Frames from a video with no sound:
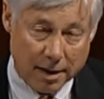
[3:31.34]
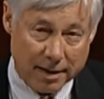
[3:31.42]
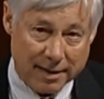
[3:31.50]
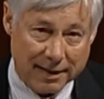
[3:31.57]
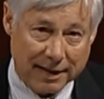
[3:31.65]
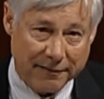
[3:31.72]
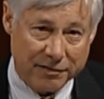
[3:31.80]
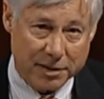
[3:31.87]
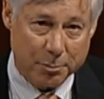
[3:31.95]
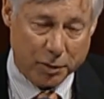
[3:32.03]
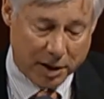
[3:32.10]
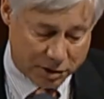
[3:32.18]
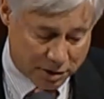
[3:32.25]
Left
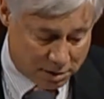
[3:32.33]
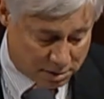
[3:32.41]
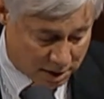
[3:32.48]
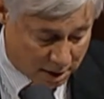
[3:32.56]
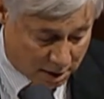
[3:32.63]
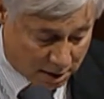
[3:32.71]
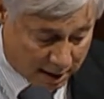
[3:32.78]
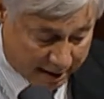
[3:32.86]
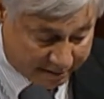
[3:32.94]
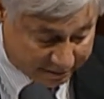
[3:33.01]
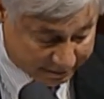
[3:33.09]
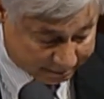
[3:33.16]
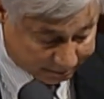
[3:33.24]
impressions on our
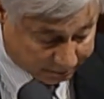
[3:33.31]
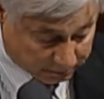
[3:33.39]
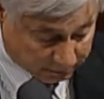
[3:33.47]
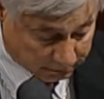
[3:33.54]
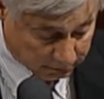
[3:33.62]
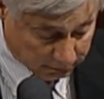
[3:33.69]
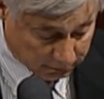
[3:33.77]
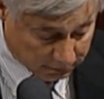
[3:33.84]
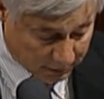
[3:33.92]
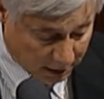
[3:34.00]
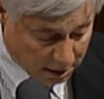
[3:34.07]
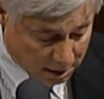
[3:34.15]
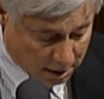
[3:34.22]
life.
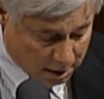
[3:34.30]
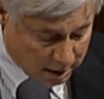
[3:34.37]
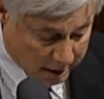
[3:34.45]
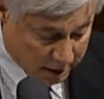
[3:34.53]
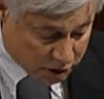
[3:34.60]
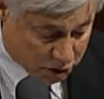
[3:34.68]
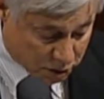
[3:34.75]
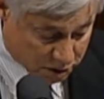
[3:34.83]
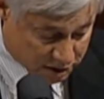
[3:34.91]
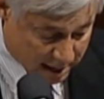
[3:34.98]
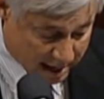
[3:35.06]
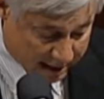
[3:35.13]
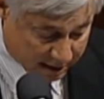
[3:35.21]

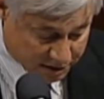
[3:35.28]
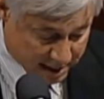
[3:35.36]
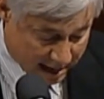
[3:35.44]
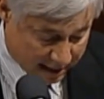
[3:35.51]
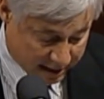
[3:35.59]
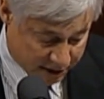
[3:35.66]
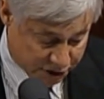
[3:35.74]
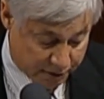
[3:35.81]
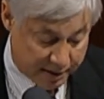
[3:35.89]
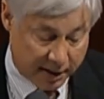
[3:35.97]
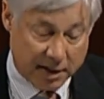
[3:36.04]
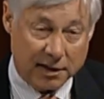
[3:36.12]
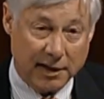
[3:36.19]
Suicide is not an issue
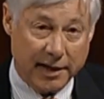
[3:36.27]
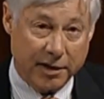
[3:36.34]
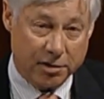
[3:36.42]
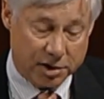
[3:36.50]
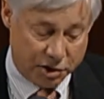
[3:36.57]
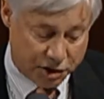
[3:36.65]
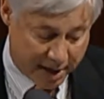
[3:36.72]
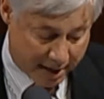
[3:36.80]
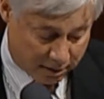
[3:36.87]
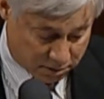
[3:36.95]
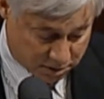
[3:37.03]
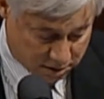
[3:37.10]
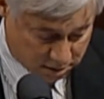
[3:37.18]
that can linger in the
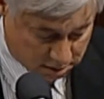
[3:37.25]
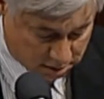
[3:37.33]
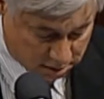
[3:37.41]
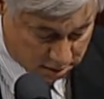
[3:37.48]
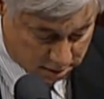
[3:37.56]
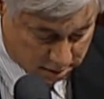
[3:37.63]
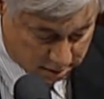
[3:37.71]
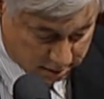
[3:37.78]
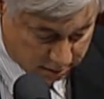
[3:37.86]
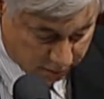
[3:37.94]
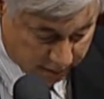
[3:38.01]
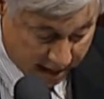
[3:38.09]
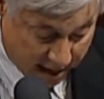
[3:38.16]
shadows.
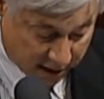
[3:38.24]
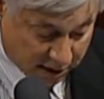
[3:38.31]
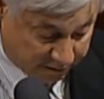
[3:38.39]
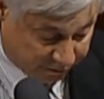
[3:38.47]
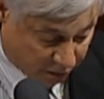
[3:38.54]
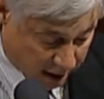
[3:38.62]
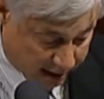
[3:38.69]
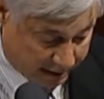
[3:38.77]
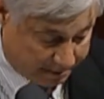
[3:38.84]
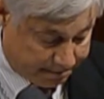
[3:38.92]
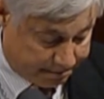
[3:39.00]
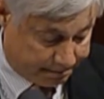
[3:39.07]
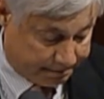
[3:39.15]
We got to confront it
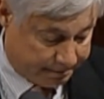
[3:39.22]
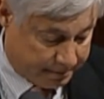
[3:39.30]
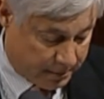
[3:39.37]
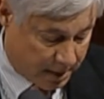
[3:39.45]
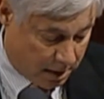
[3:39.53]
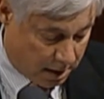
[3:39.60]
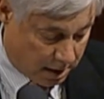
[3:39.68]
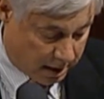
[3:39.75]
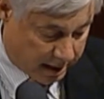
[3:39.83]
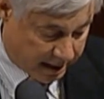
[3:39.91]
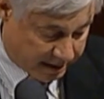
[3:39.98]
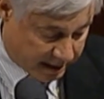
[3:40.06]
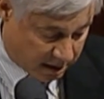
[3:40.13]

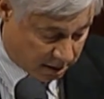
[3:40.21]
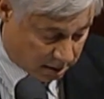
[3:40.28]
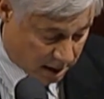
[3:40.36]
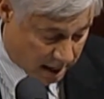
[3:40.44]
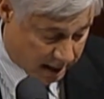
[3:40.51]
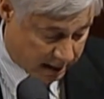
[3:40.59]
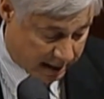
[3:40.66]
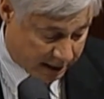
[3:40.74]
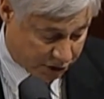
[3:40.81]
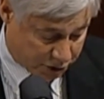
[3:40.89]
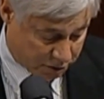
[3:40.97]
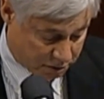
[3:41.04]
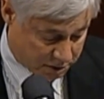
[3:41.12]
and the underlying
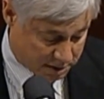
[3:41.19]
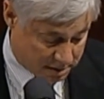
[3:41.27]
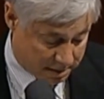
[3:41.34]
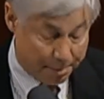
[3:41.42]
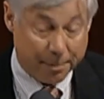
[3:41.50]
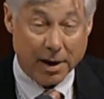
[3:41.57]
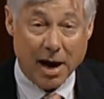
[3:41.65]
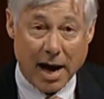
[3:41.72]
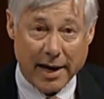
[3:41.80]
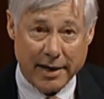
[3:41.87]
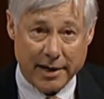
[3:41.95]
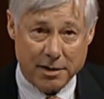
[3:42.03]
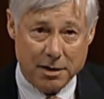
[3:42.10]
issues
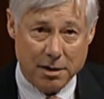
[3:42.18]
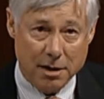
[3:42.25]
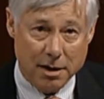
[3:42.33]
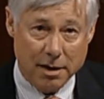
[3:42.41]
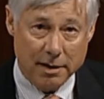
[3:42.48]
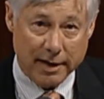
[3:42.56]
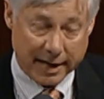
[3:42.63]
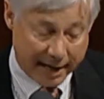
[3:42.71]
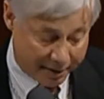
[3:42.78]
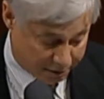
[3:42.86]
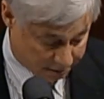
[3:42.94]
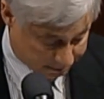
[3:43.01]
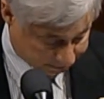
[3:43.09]
behind it together.